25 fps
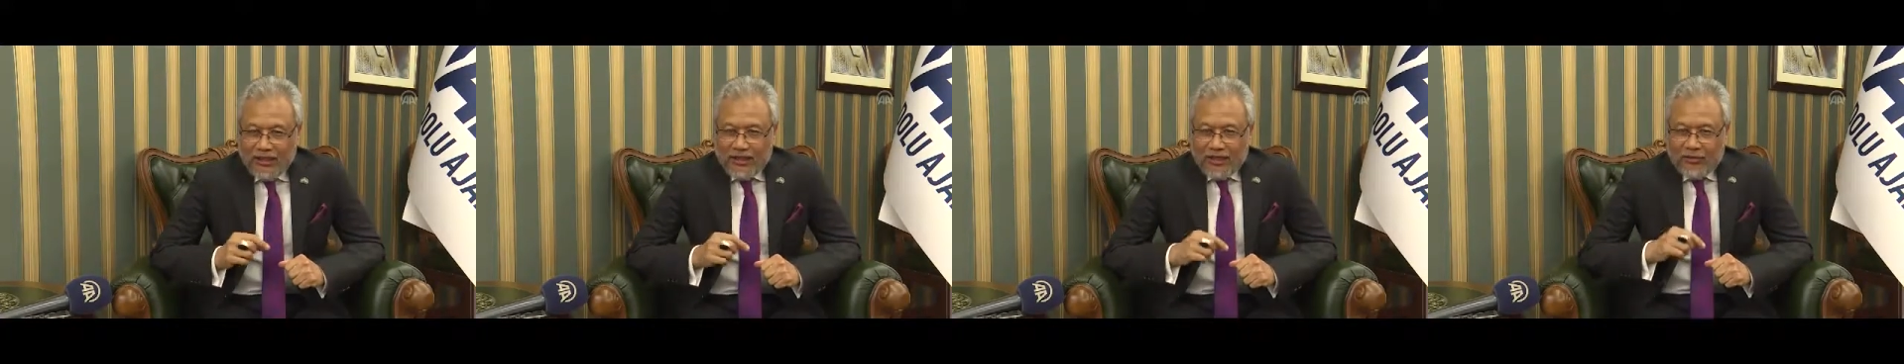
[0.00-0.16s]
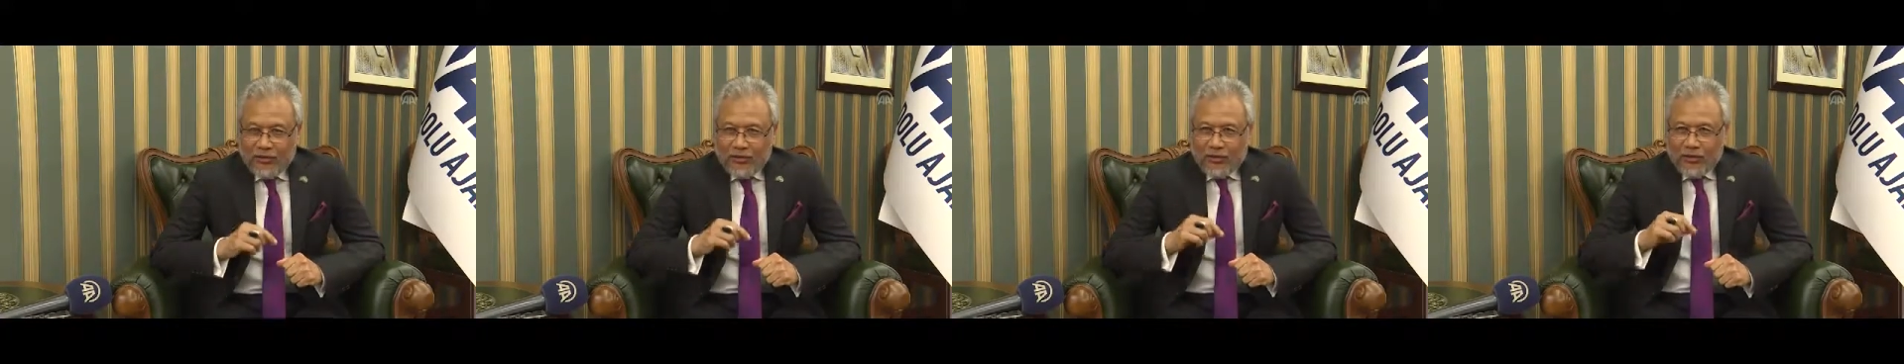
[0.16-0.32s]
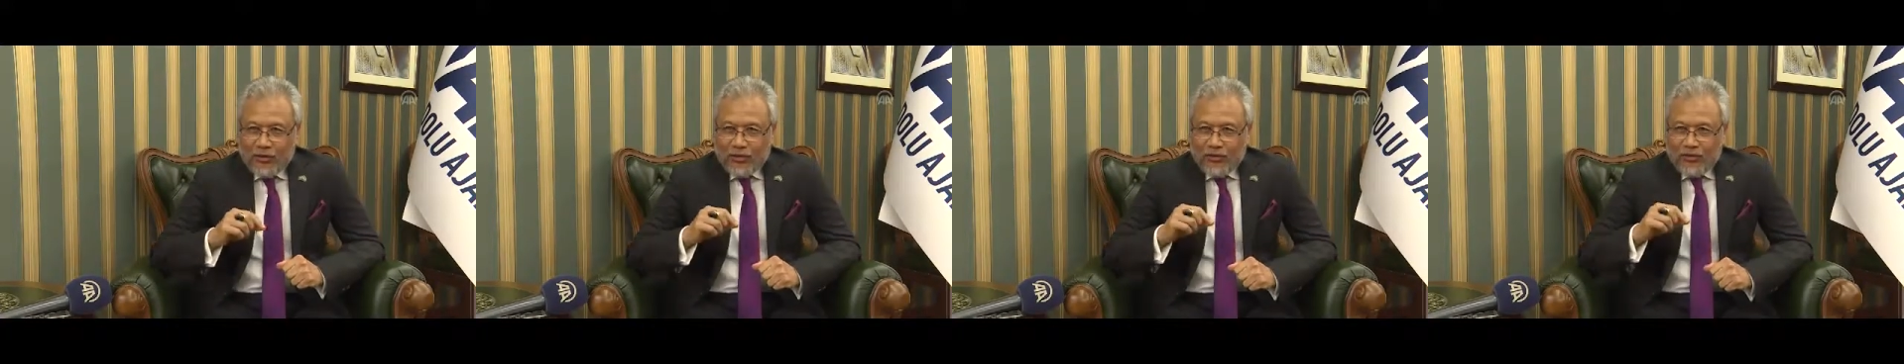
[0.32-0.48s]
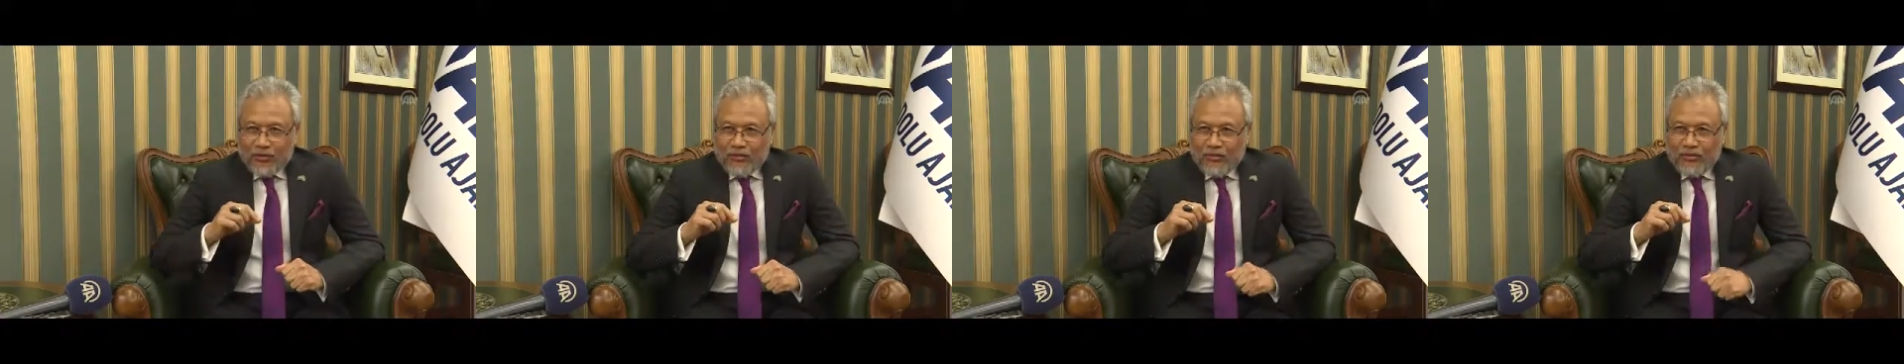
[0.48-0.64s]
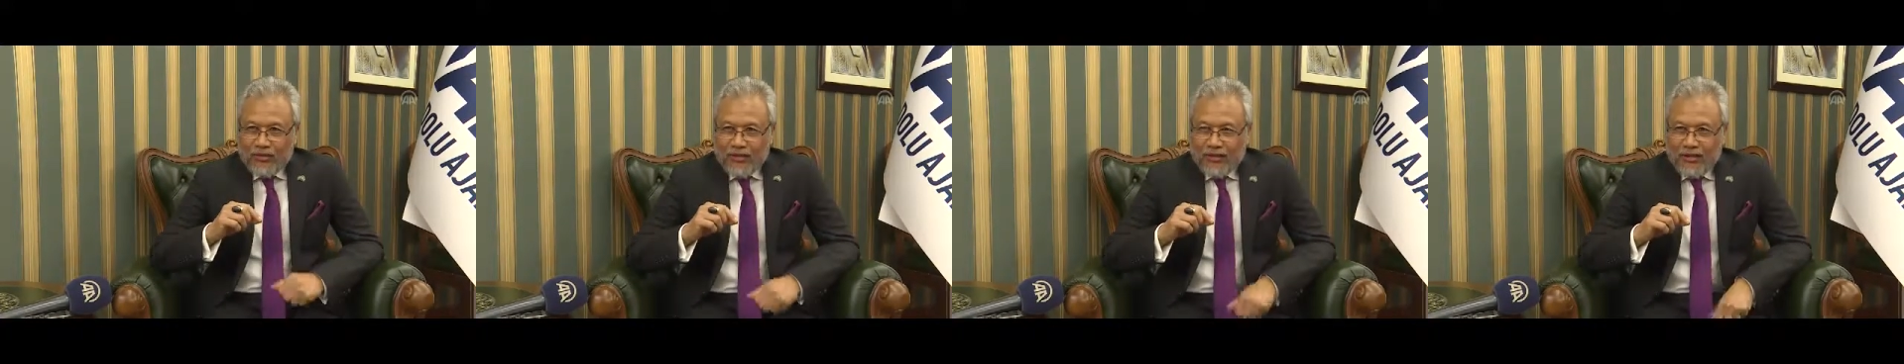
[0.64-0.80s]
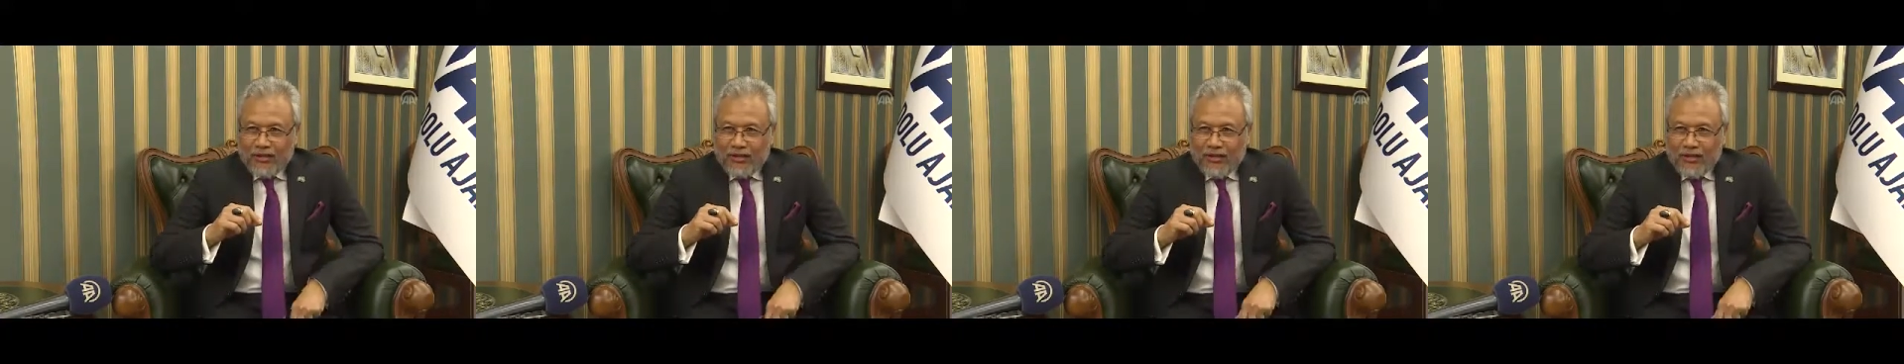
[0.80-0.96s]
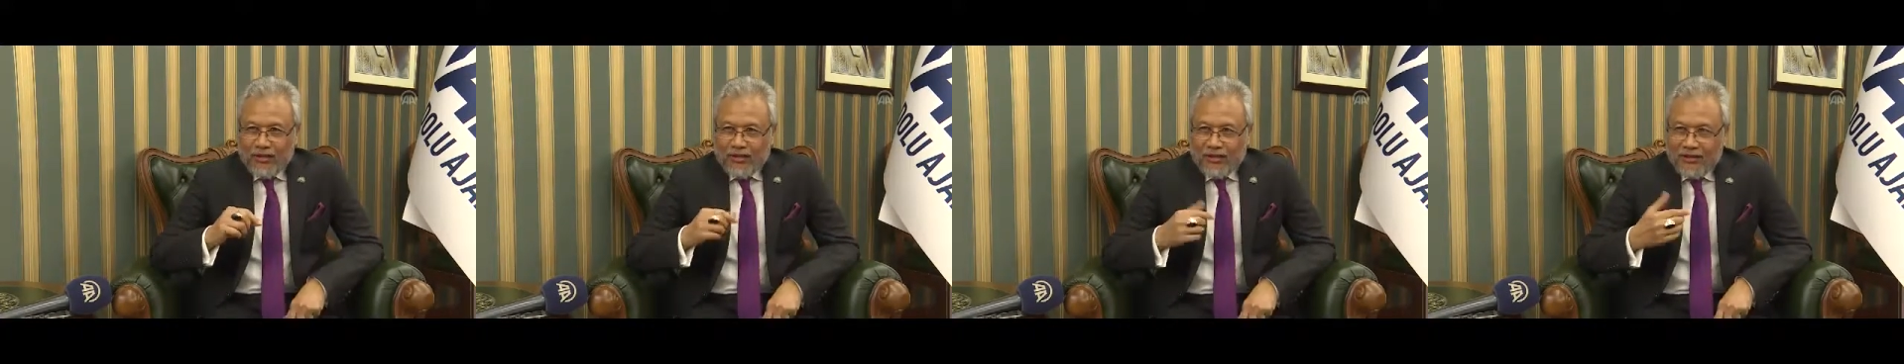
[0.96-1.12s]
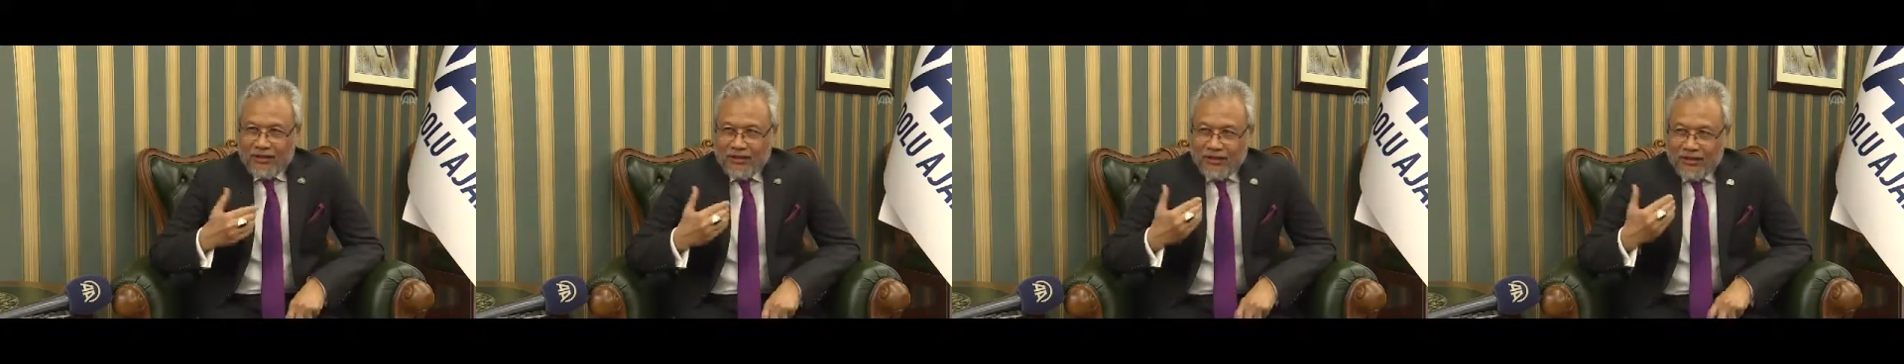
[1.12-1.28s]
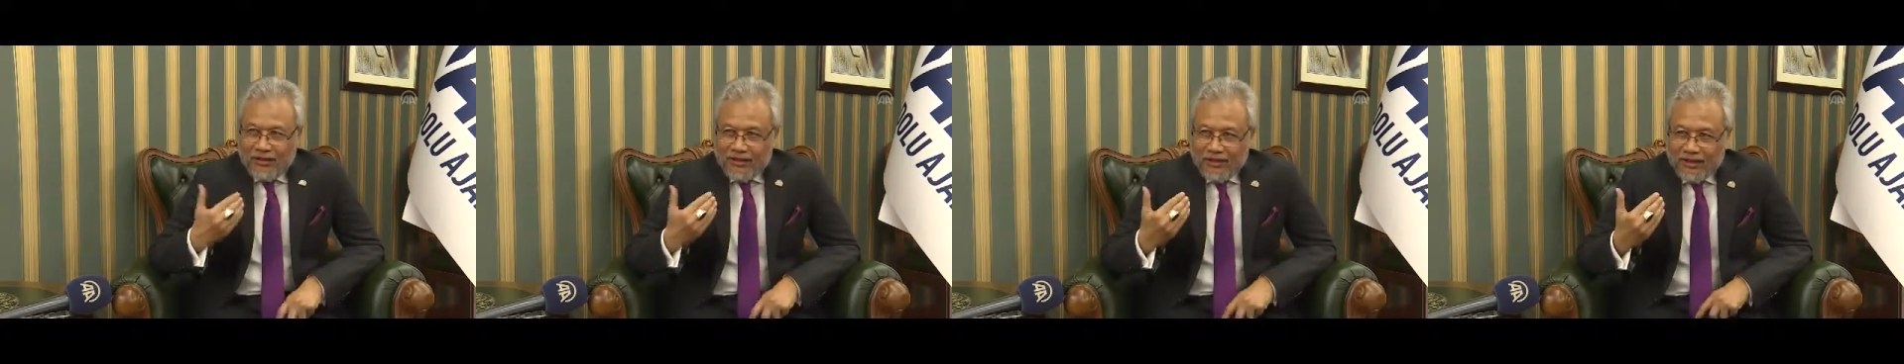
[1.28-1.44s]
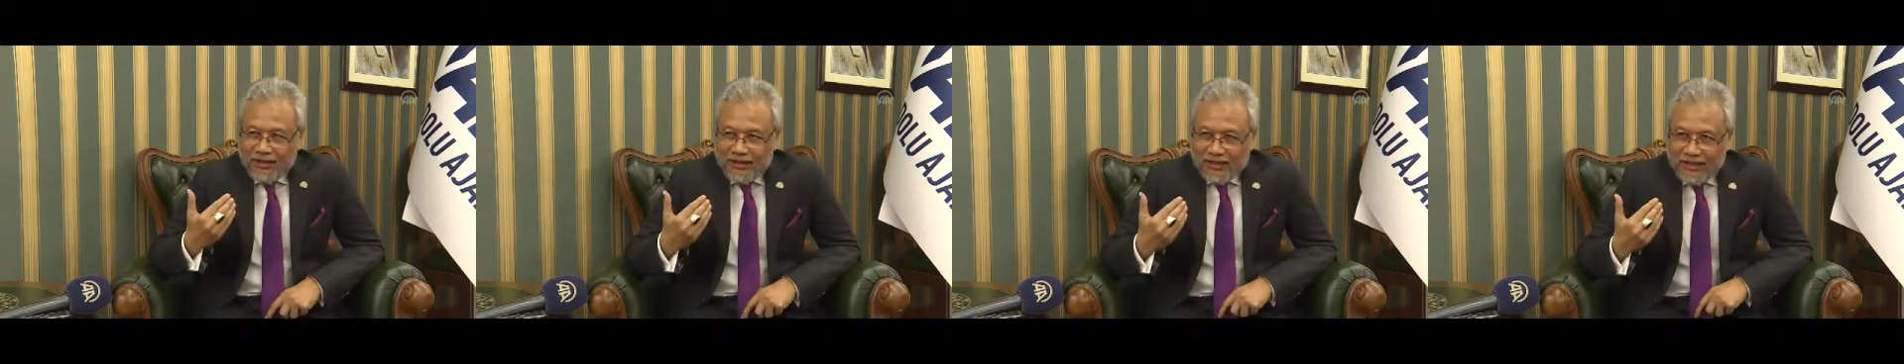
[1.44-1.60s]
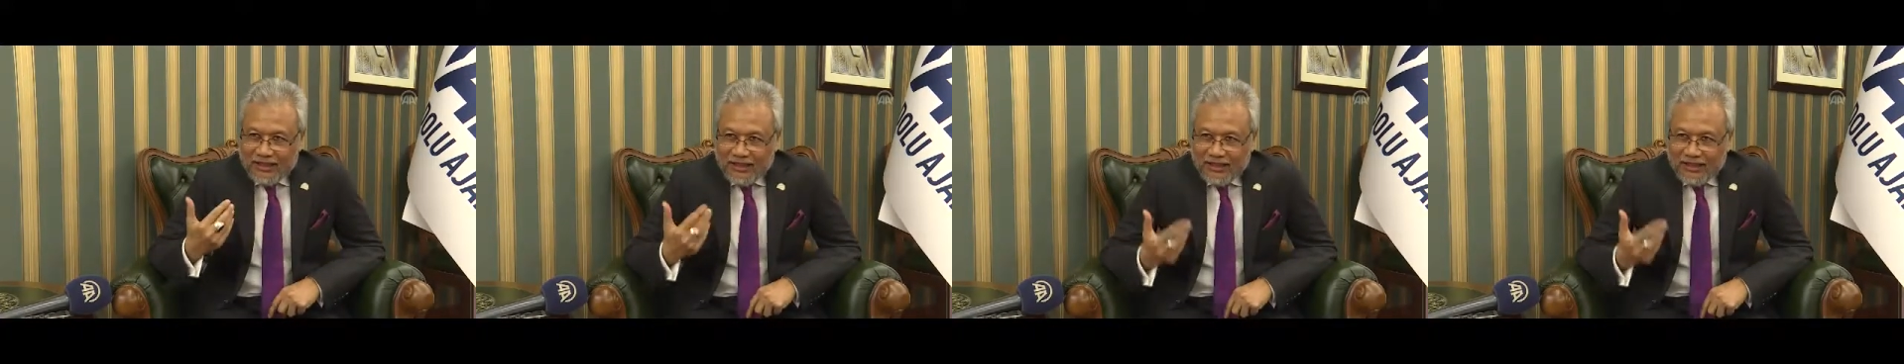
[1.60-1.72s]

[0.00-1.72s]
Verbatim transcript: airport to be uh,